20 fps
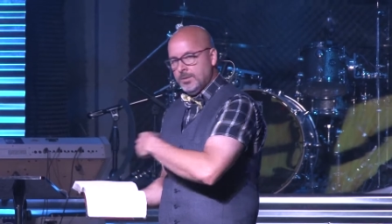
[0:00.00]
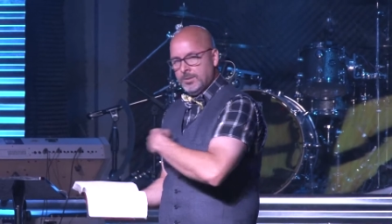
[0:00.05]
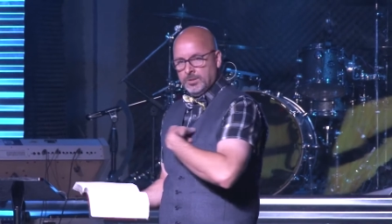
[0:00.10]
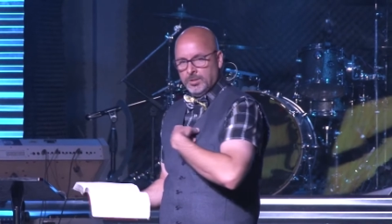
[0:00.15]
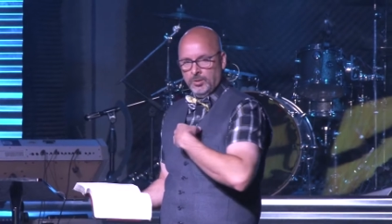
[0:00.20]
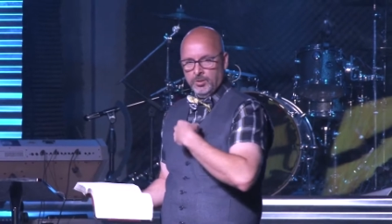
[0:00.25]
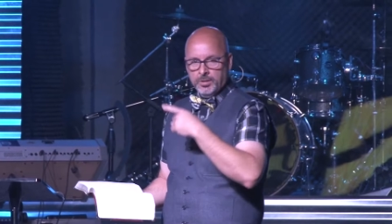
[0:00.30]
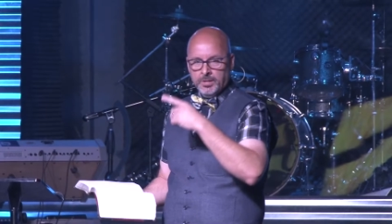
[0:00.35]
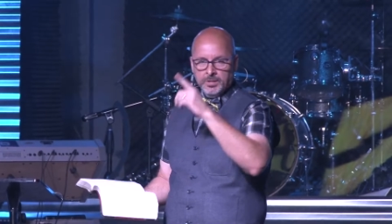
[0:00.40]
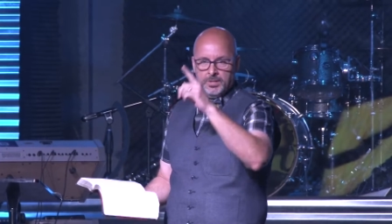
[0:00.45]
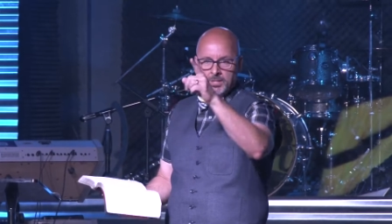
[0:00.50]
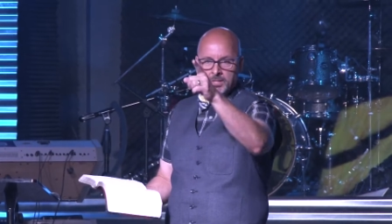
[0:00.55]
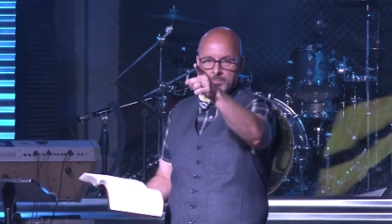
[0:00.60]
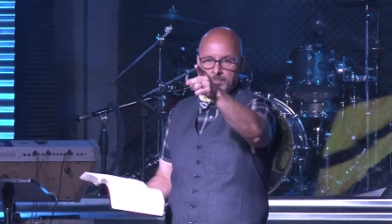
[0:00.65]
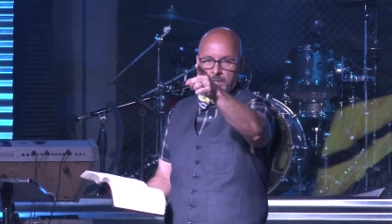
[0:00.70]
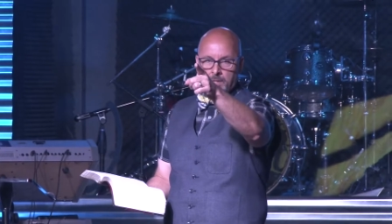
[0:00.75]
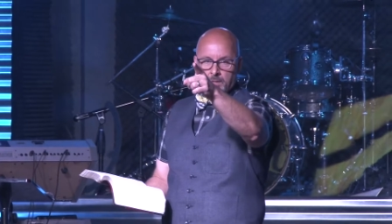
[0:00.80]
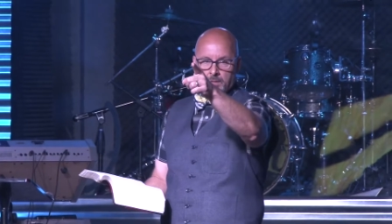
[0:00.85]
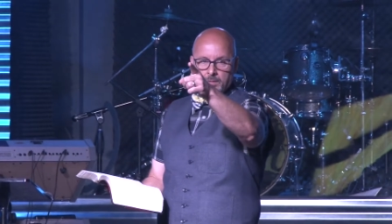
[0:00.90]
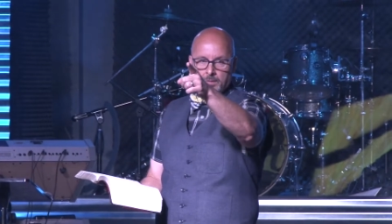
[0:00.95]
to look in this
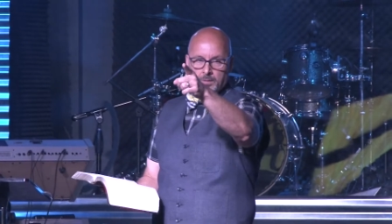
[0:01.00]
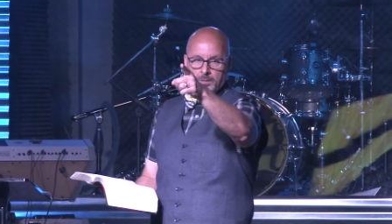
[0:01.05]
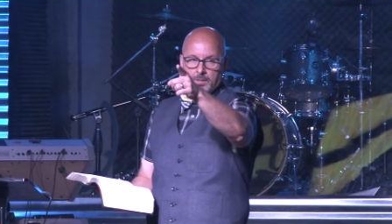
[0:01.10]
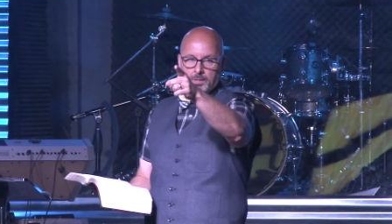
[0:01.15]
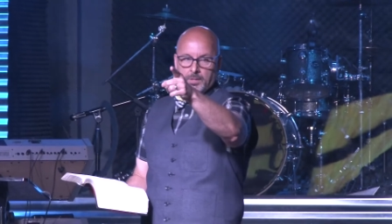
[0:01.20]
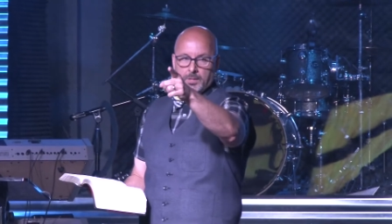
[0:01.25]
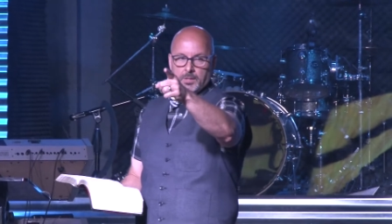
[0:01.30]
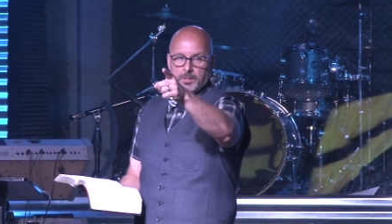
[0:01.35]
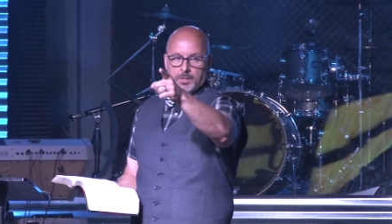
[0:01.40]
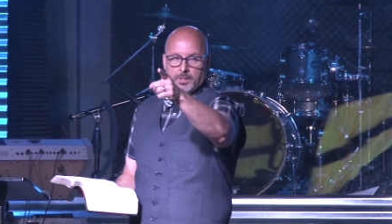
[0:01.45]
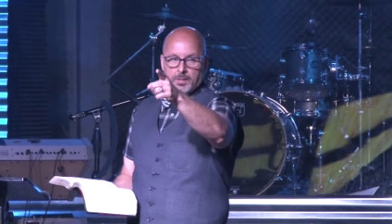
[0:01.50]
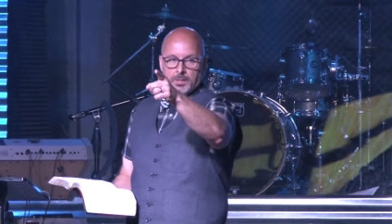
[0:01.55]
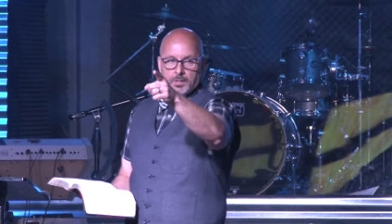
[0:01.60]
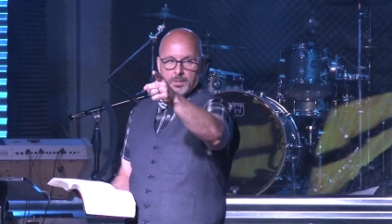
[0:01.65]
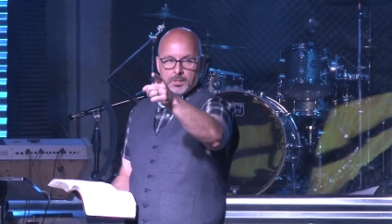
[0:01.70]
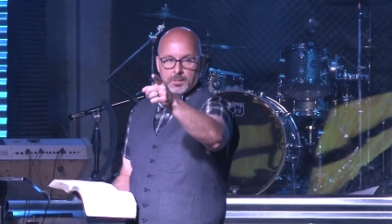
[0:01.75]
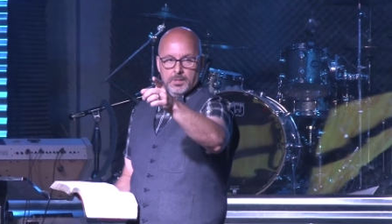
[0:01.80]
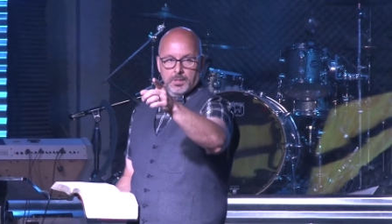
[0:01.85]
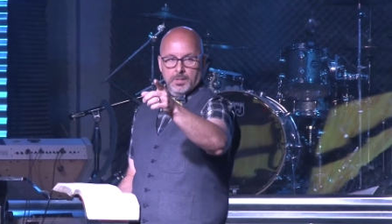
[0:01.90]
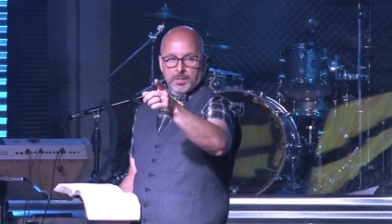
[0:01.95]
mirror
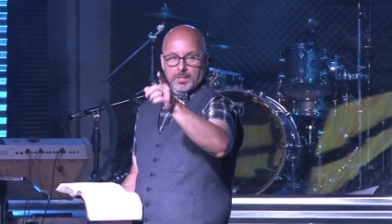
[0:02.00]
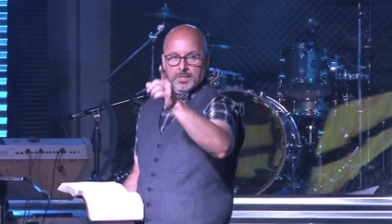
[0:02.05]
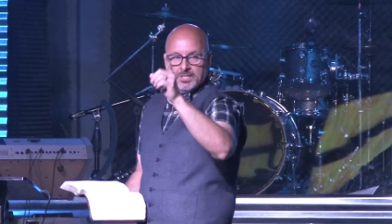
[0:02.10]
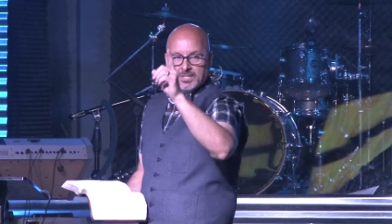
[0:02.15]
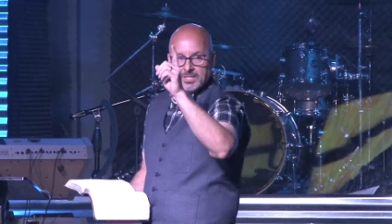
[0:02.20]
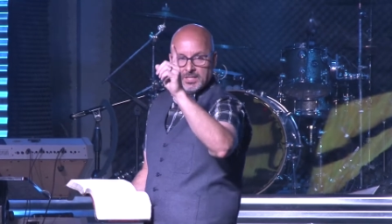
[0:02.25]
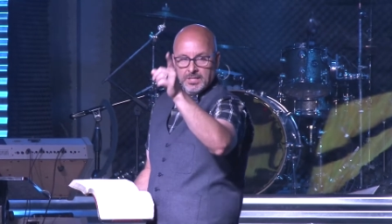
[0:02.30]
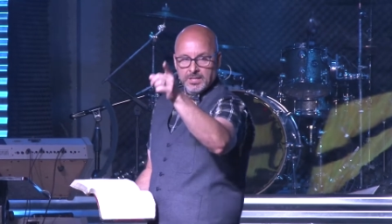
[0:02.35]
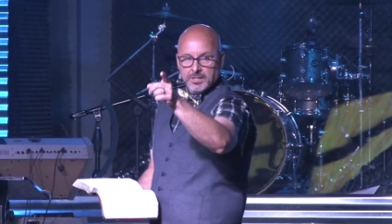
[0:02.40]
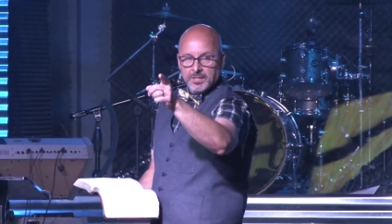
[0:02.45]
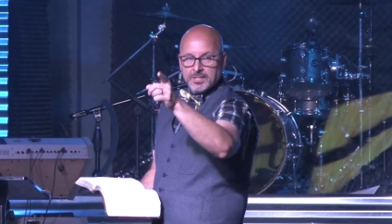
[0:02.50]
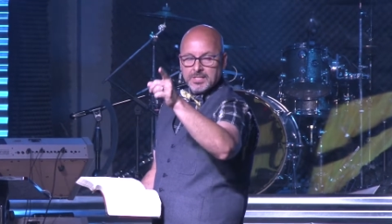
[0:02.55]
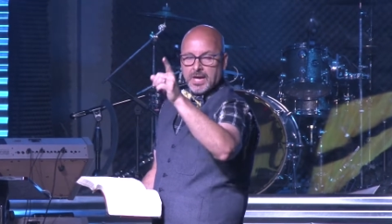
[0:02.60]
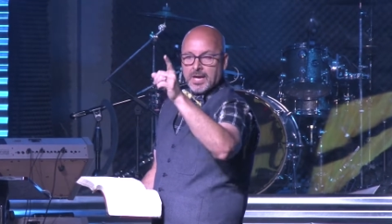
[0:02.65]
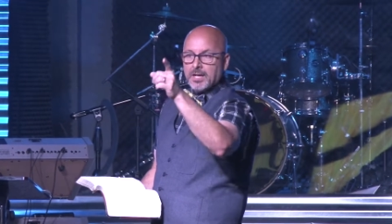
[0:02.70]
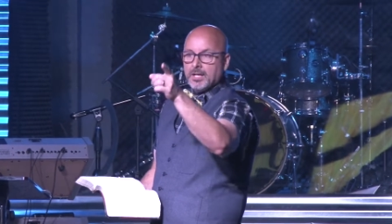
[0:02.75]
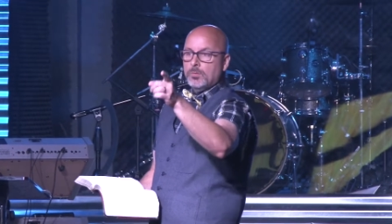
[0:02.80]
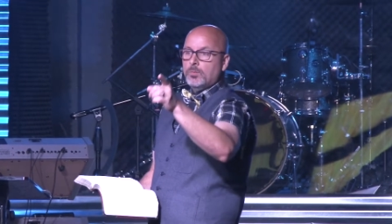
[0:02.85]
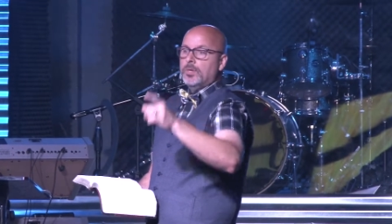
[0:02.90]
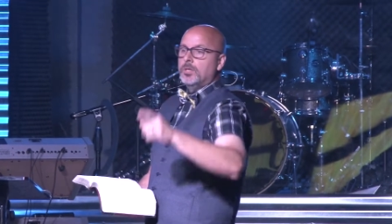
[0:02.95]
and see
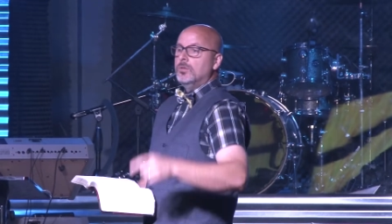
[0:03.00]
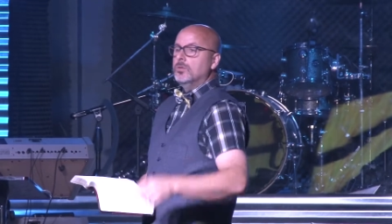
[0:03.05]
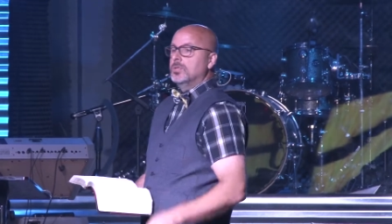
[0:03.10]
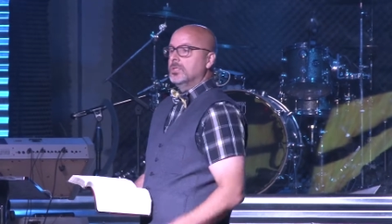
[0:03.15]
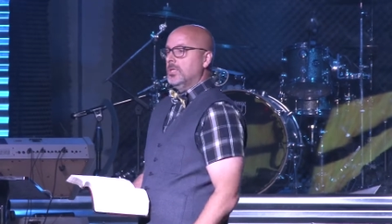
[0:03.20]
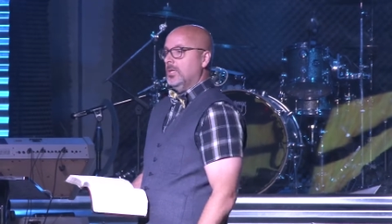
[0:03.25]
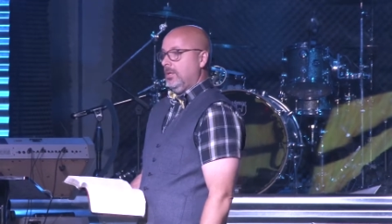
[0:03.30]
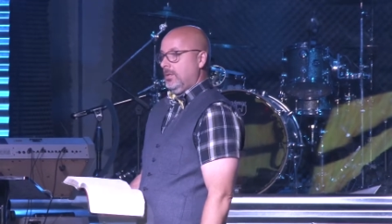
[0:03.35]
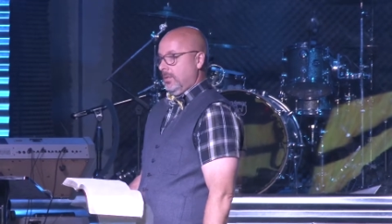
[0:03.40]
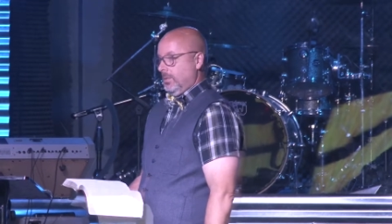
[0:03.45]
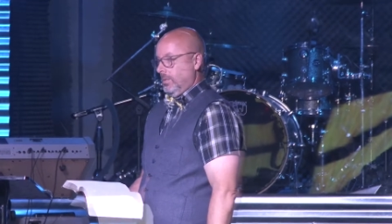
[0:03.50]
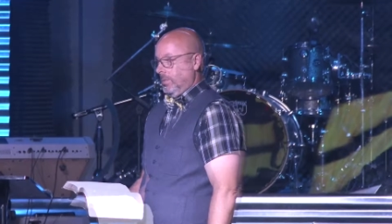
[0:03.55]
exactly what you see.